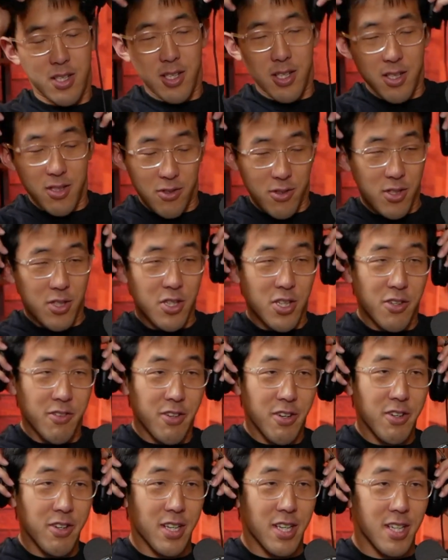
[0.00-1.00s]
That's what Joe
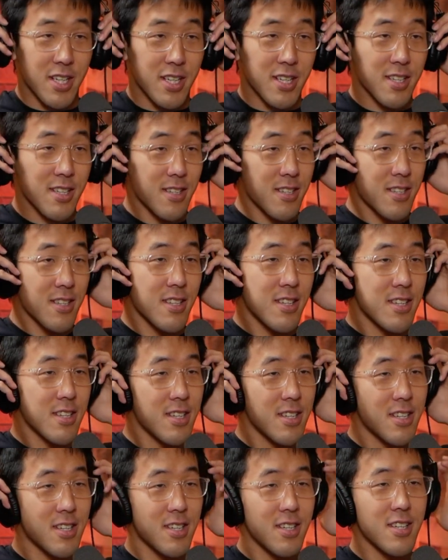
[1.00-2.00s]
Rogan does.
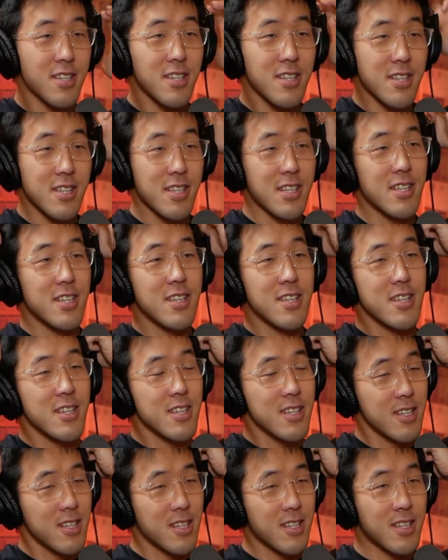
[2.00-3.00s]
Yeah. Oh, this
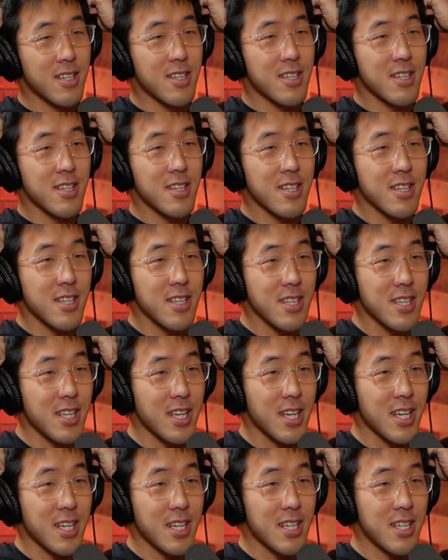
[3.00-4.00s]
is weird.
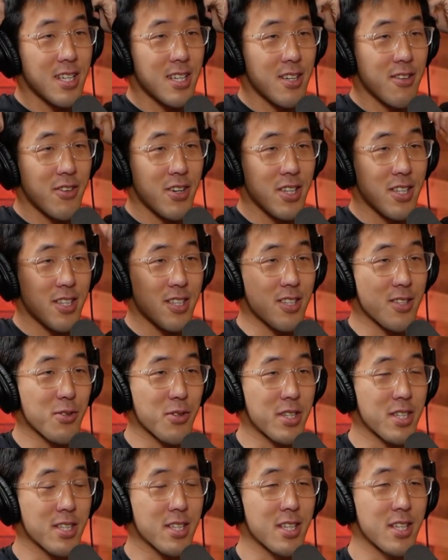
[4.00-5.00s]
Yeah. Well, this is
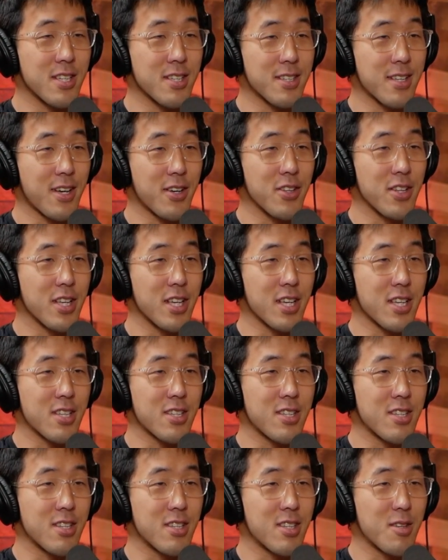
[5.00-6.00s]
what it's gonna sound like
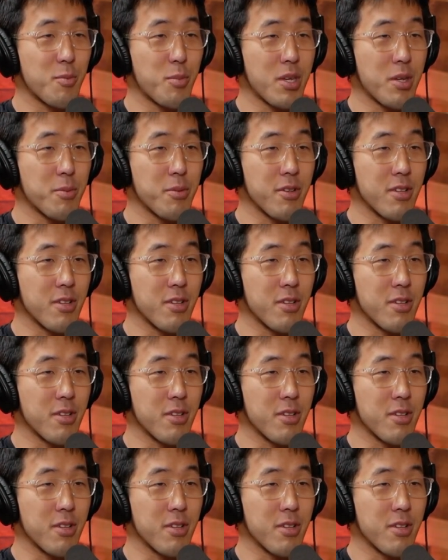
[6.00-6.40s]
to the people